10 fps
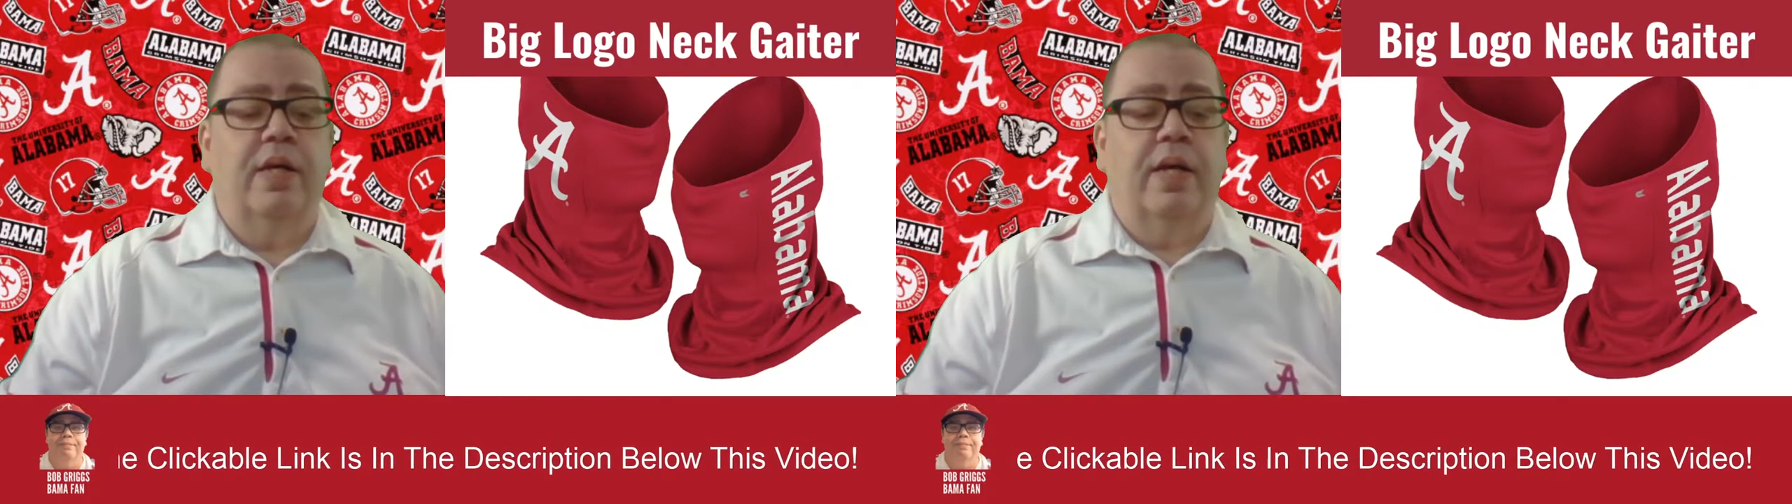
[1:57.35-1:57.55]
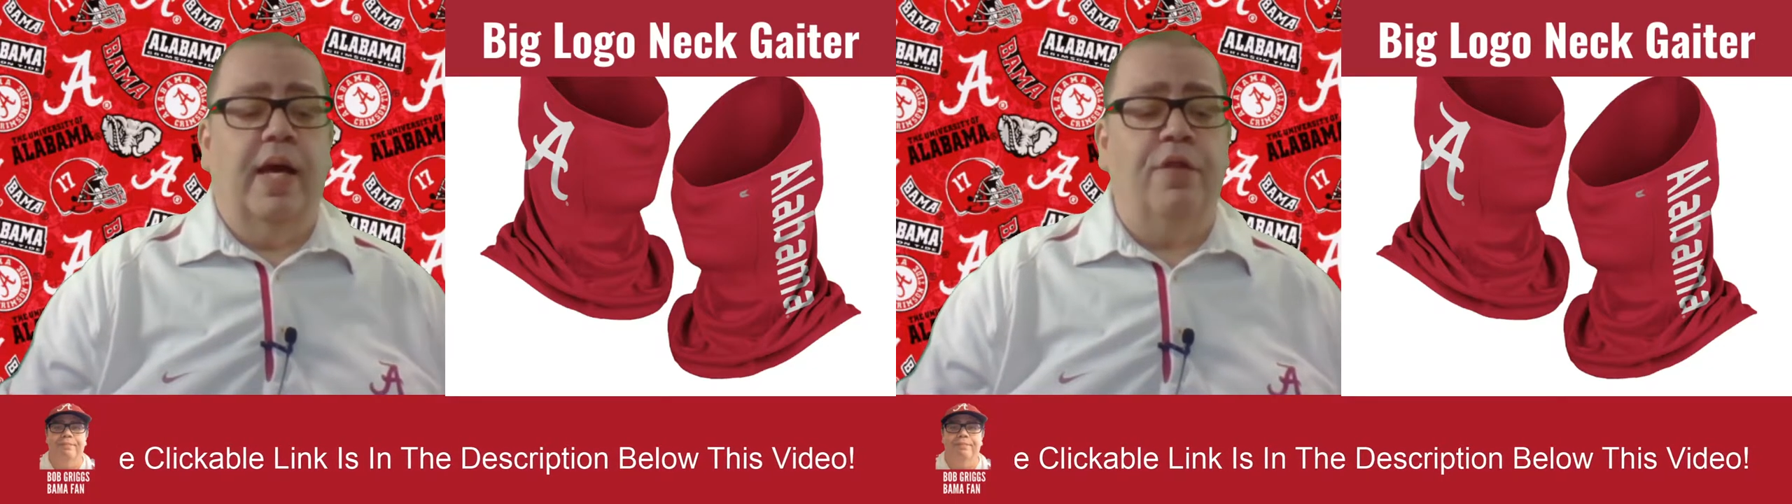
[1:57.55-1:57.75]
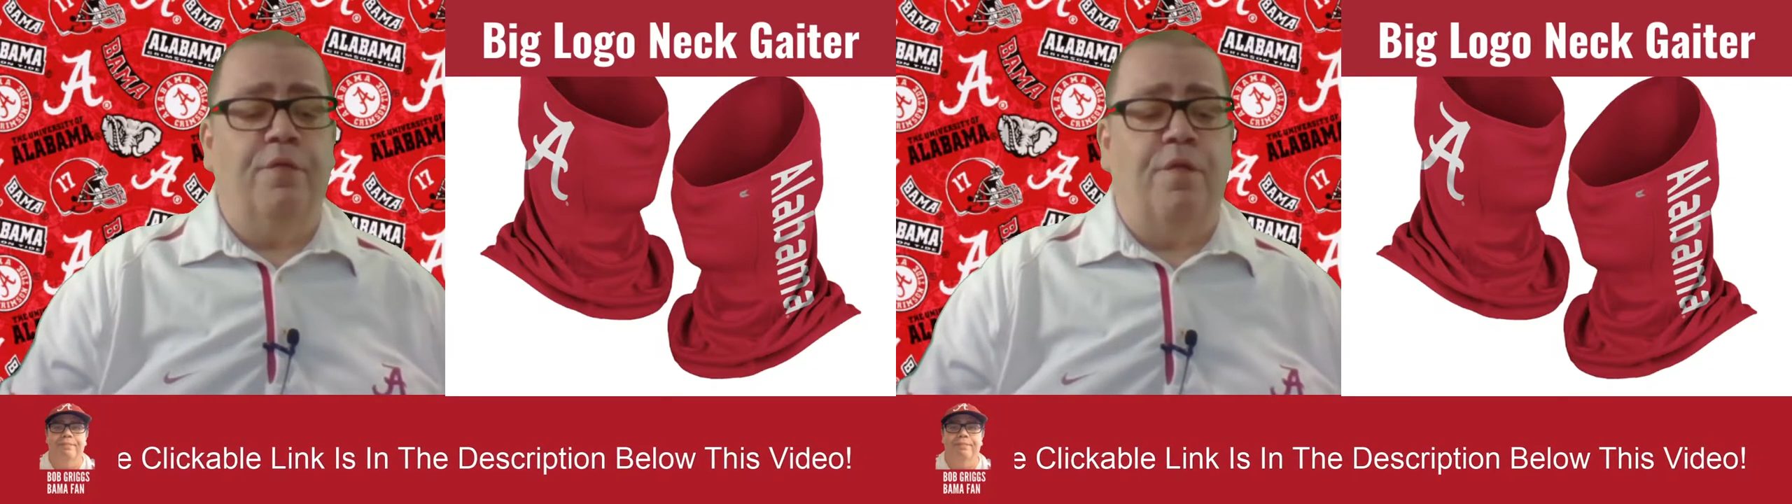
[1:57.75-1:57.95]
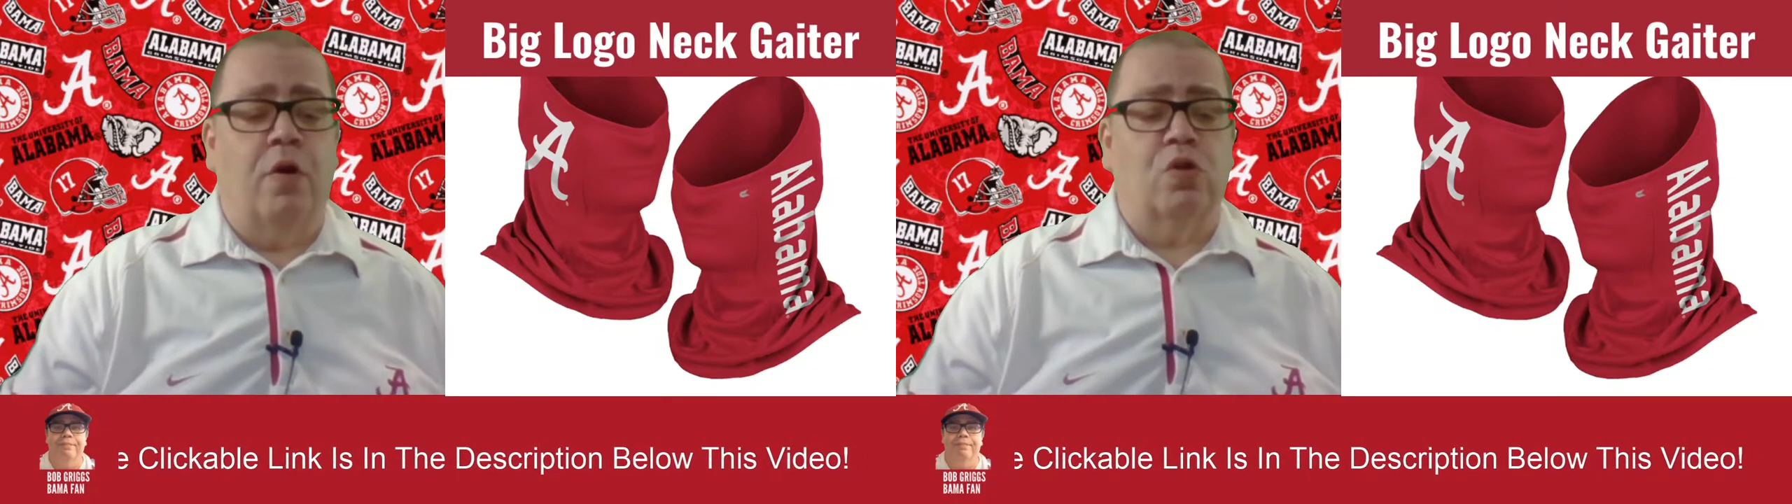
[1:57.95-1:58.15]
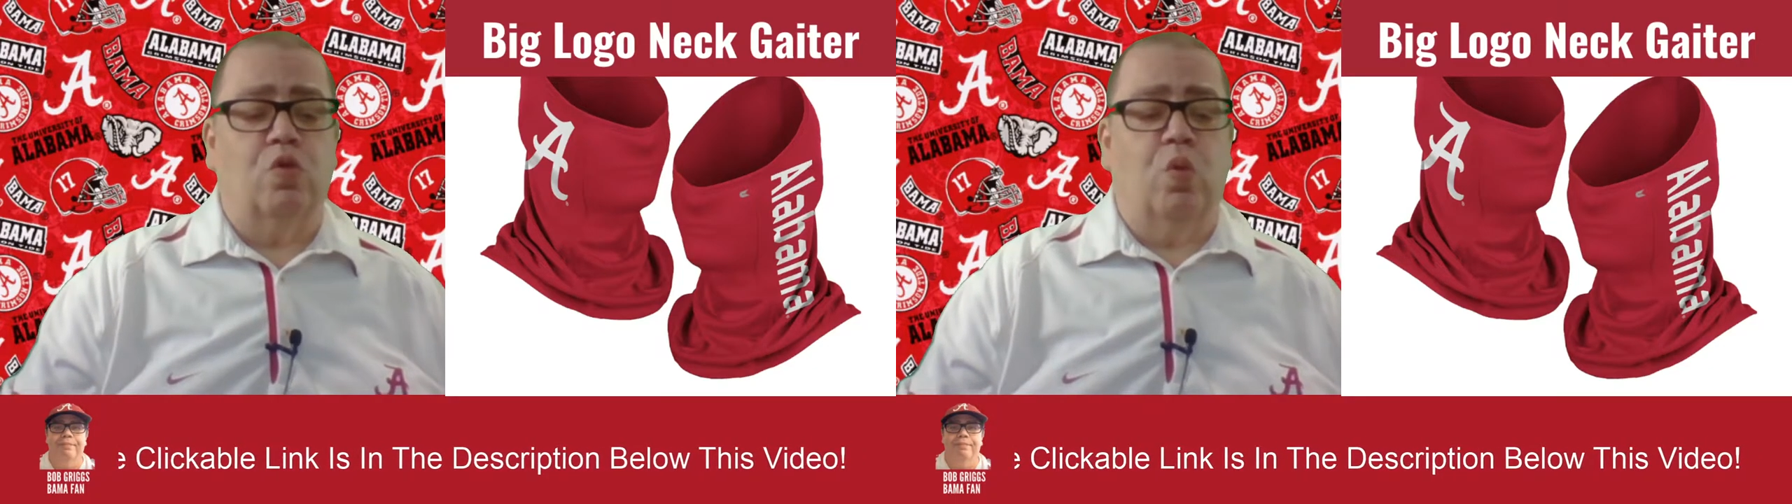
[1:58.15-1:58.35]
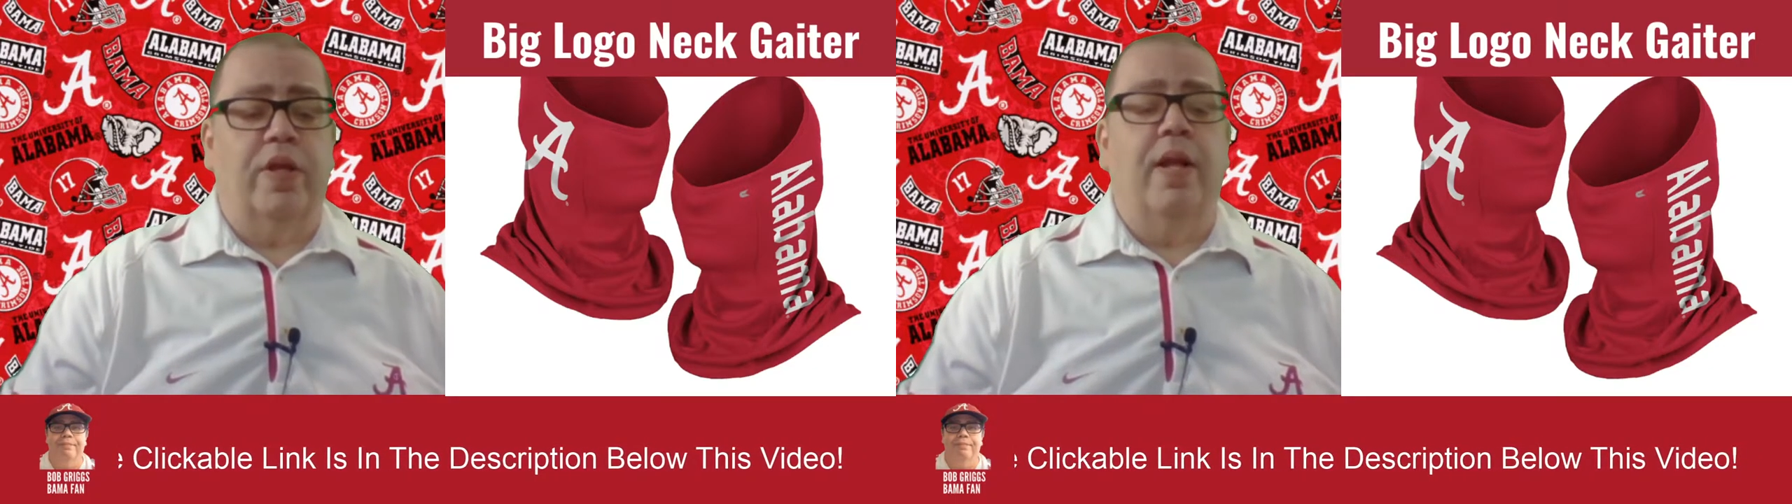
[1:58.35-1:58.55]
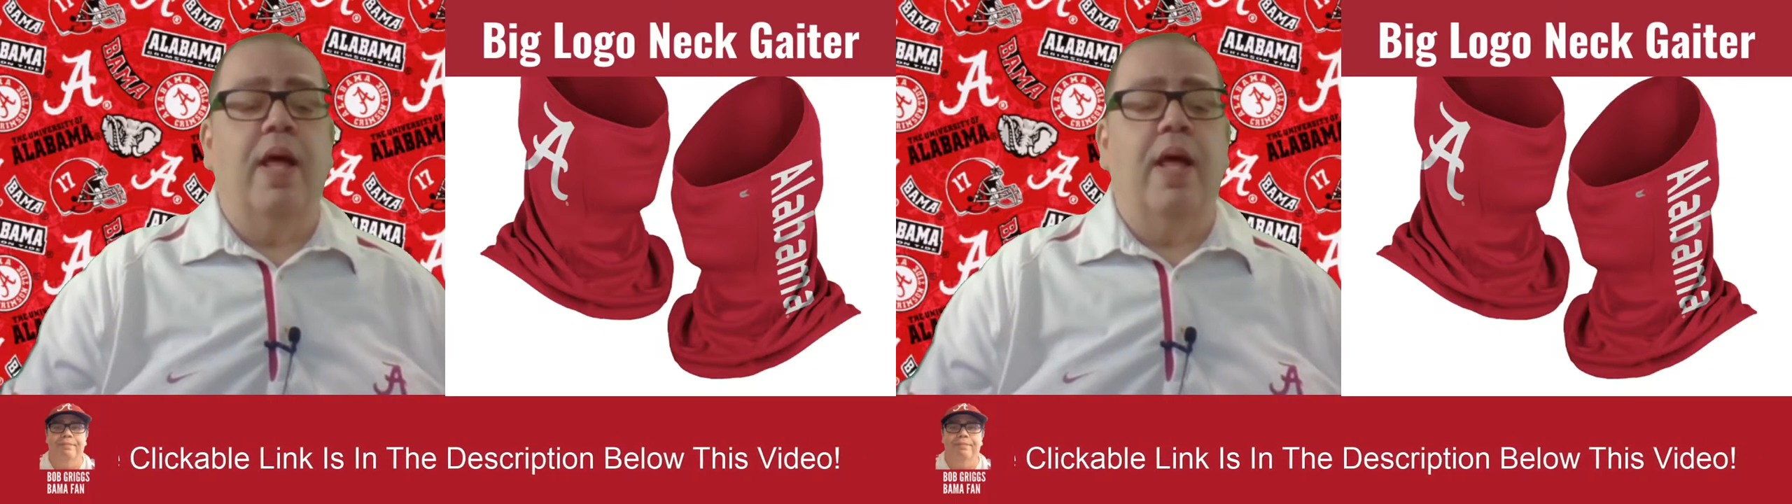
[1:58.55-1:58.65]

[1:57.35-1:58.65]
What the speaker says: Okay, the first one,